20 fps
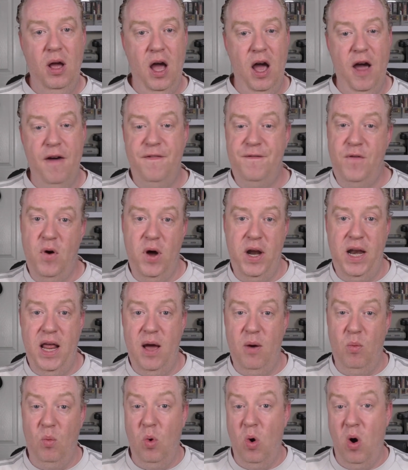Find
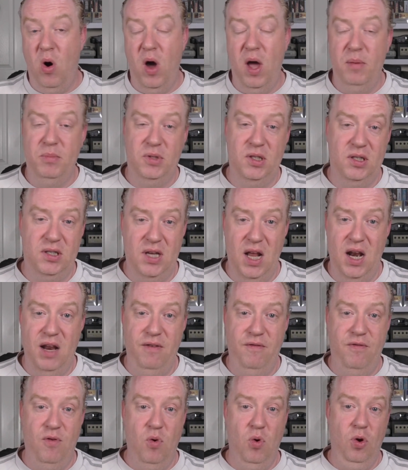out what items are
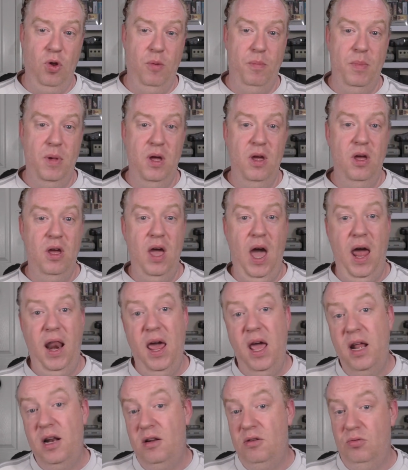selling for them, and
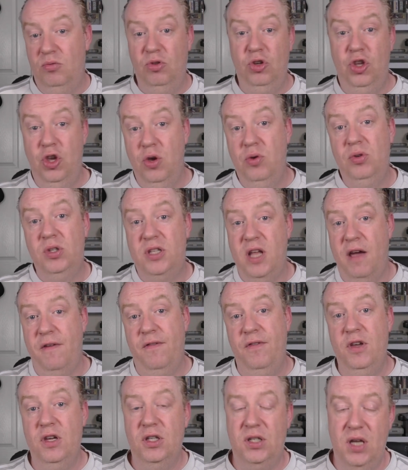then use that
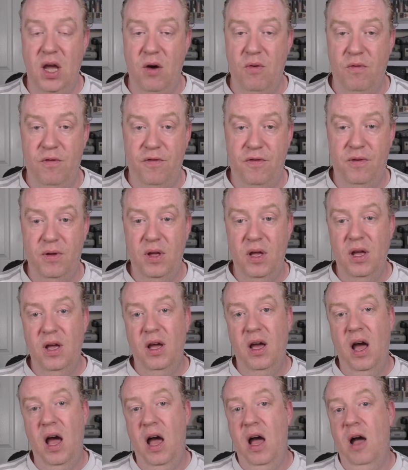for yourself.
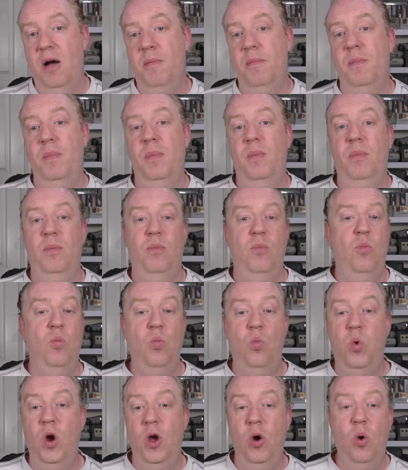
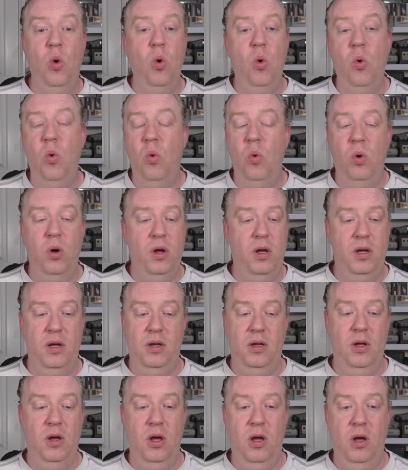We all,
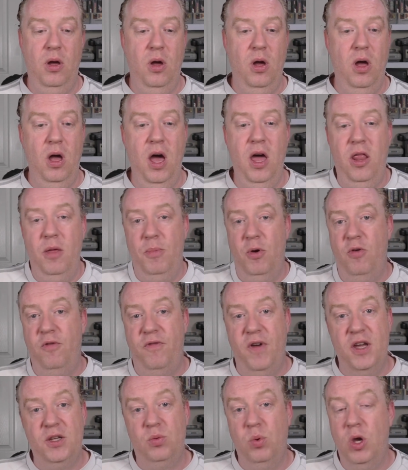at the boot
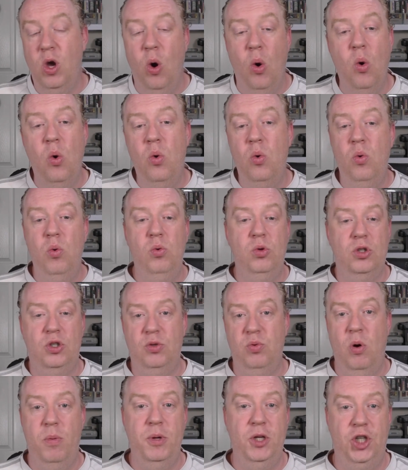fairs, we all
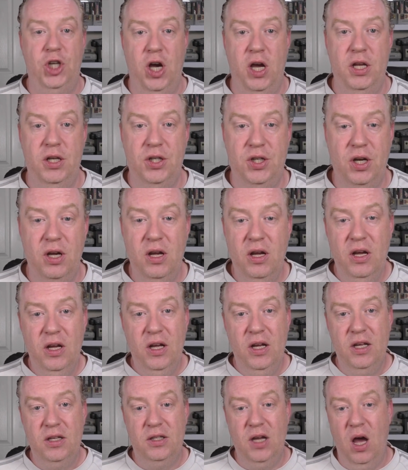swap and change.
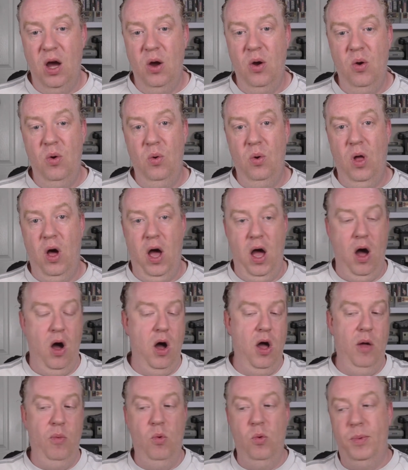So, like,
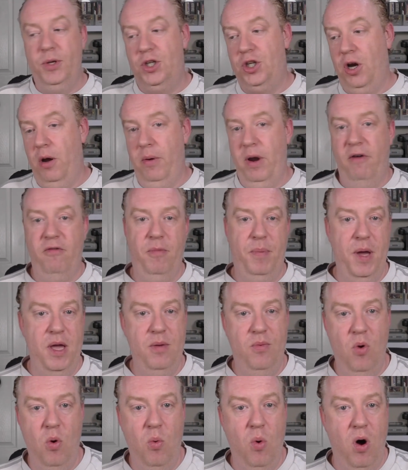I will be showing other
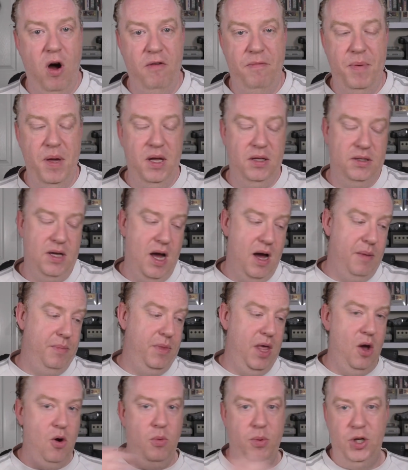people what I've picked up.
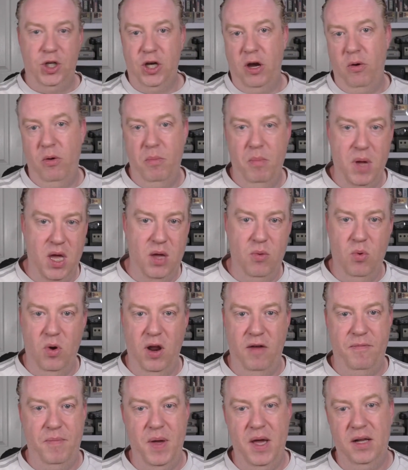They'll be showing me what
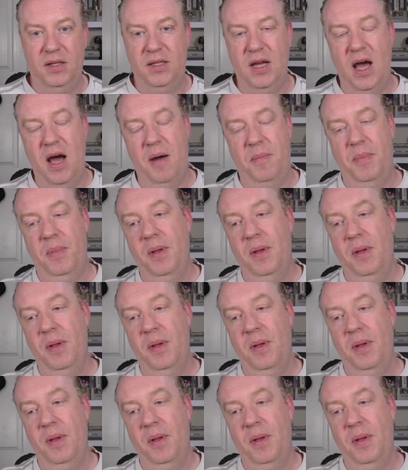they've picked up.